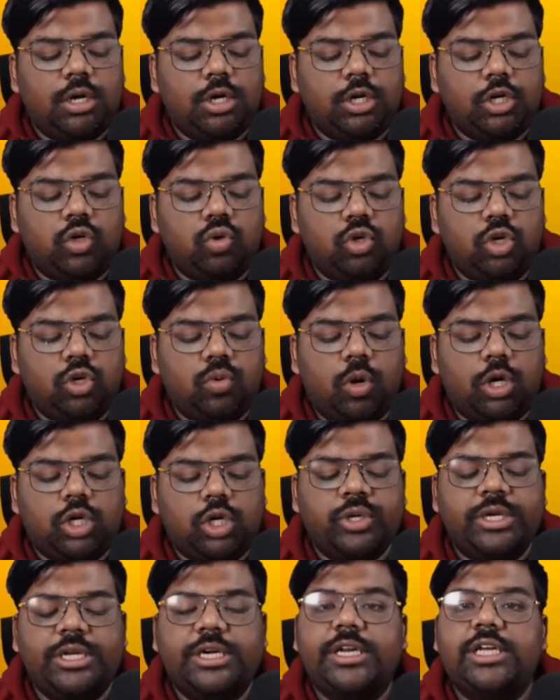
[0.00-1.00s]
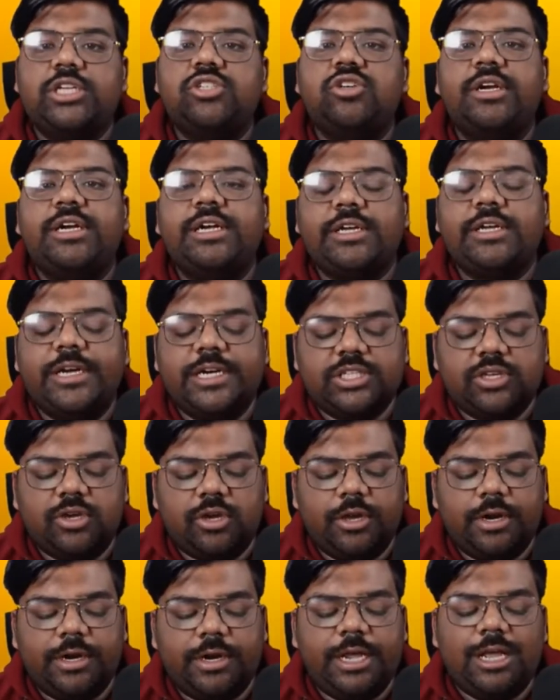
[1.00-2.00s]
Do you want to increase your internet
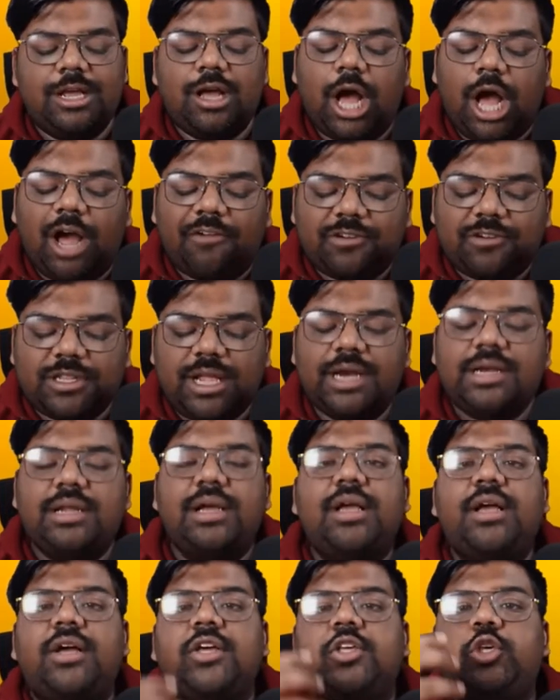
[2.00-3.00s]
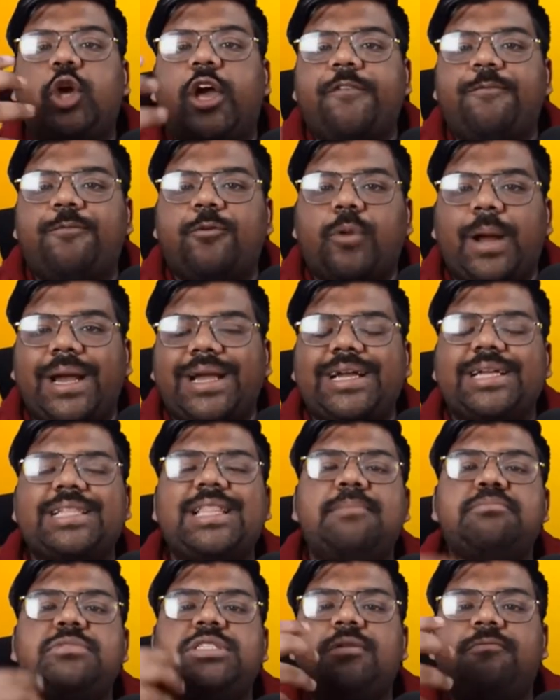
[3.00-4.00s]
security? After that, you have provided
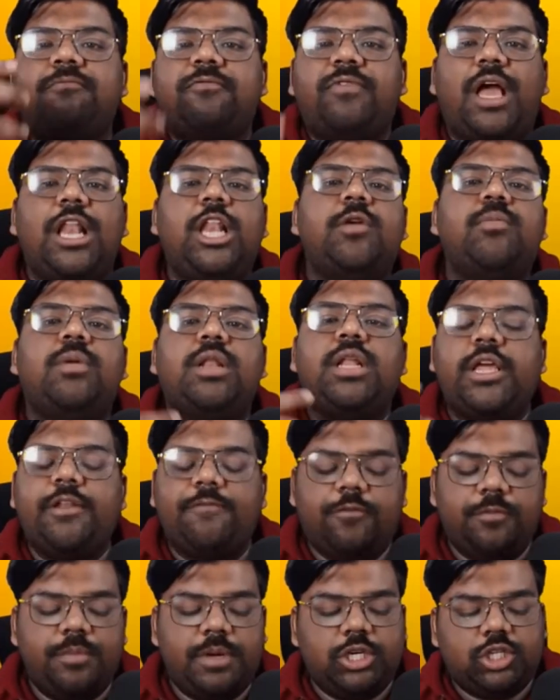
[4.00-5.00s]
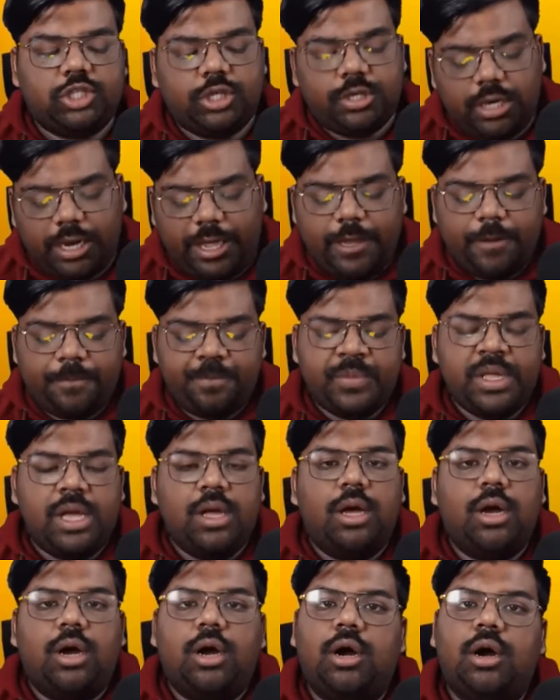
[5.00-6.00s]
them some valuable information like
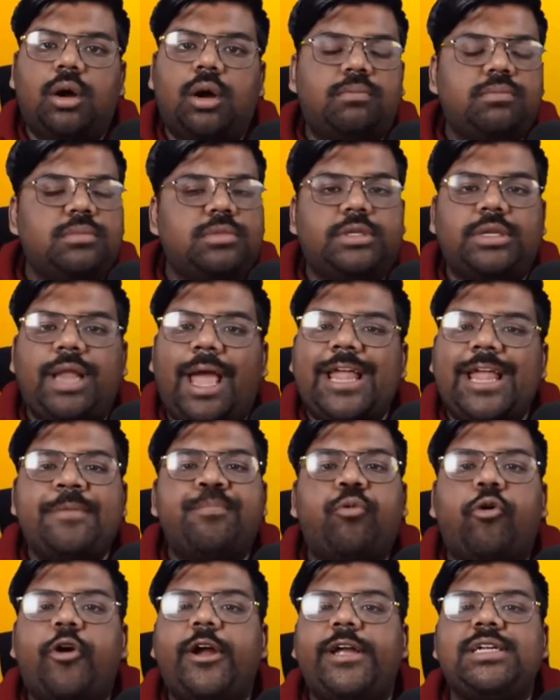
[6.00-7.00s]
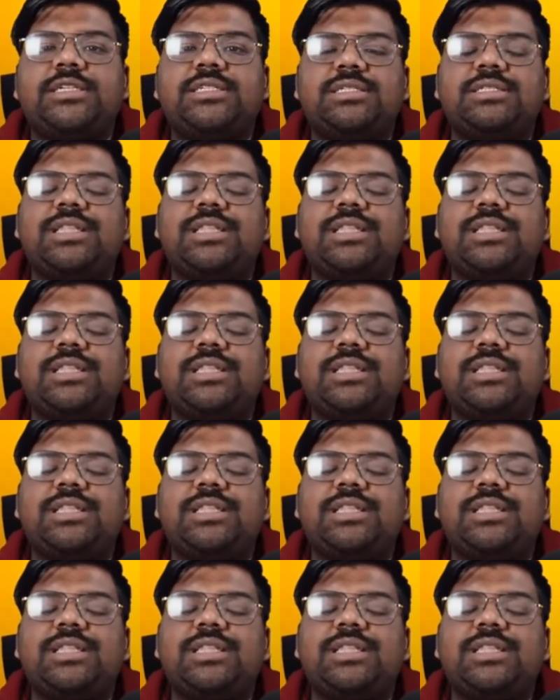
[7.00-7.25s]
9 points